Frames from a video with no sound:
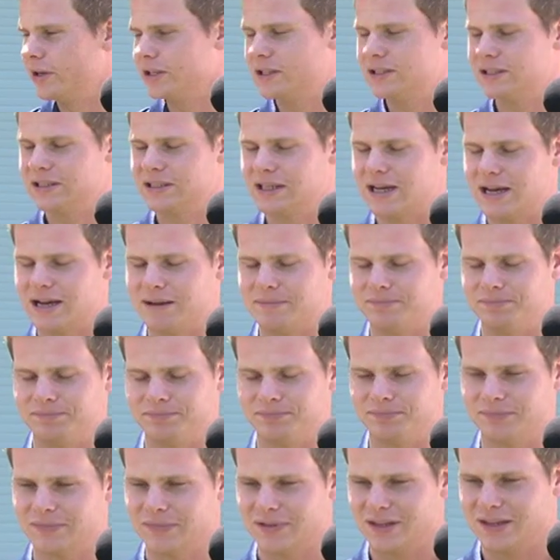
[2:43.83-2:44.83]
It's um,
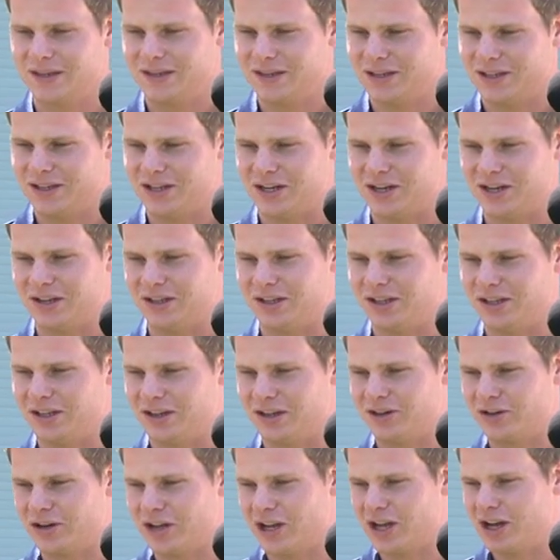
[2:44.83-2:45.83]
you know you,
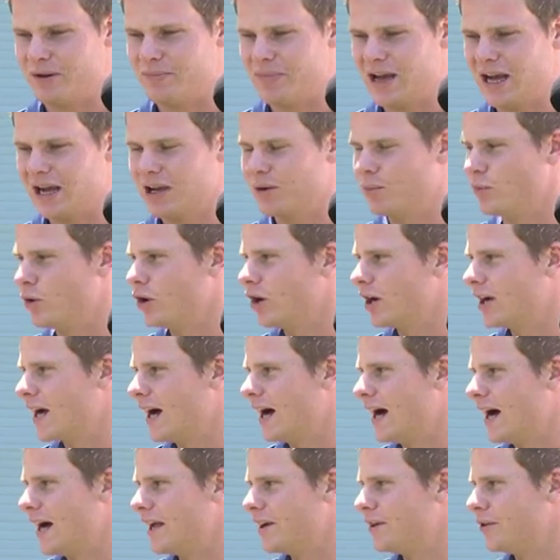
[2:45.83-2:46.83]
you got to go back and work
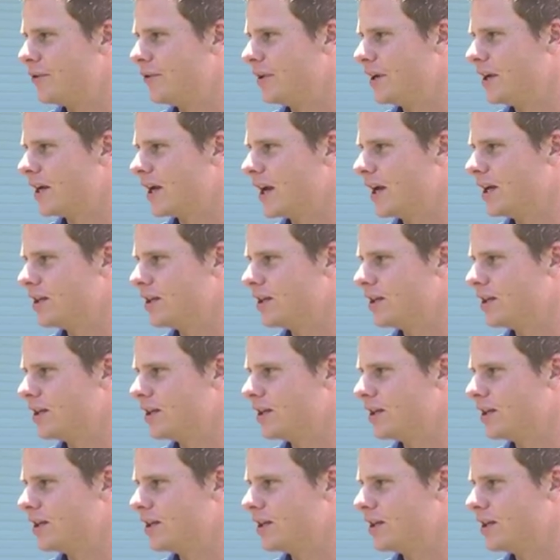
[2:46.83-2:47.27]
harder and,